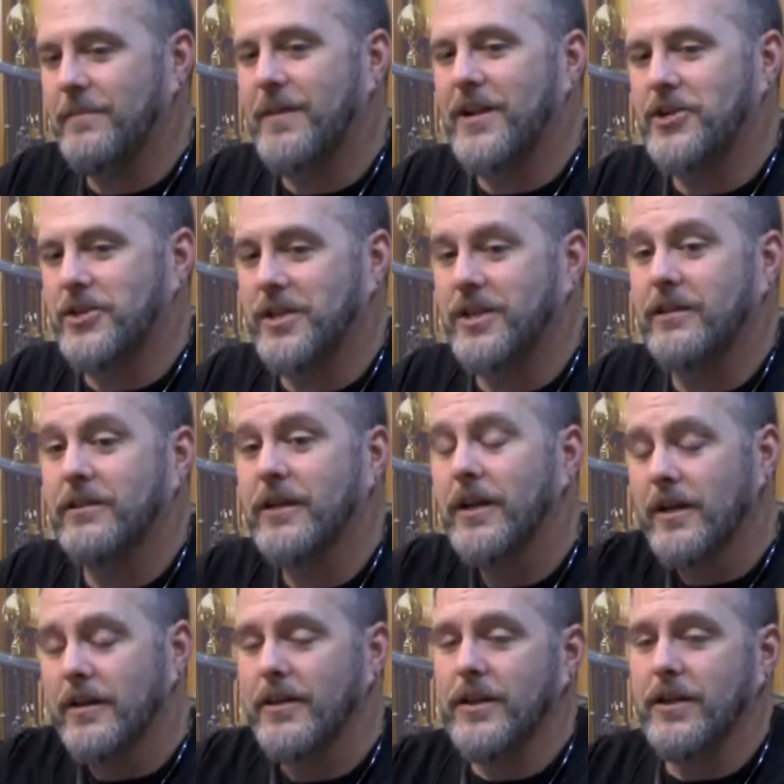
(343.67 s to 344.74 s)
mentioned
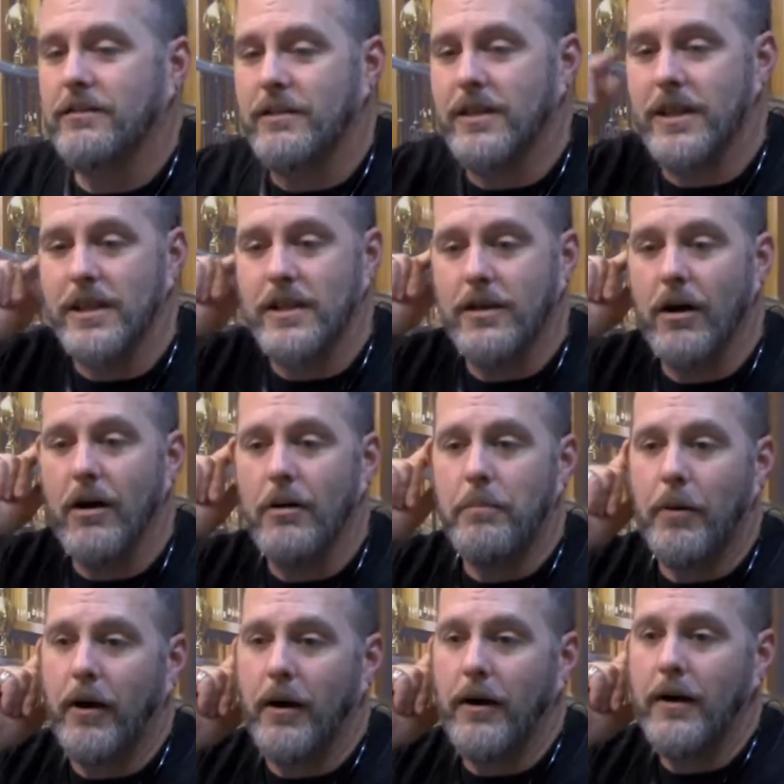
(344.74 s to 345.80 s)
the the y'all
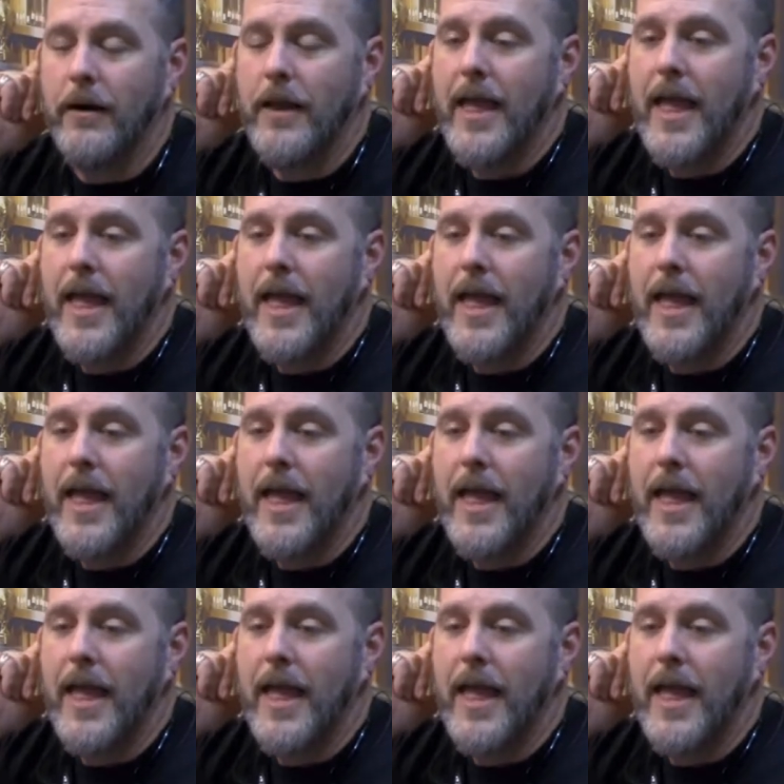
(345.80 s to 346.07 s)
part,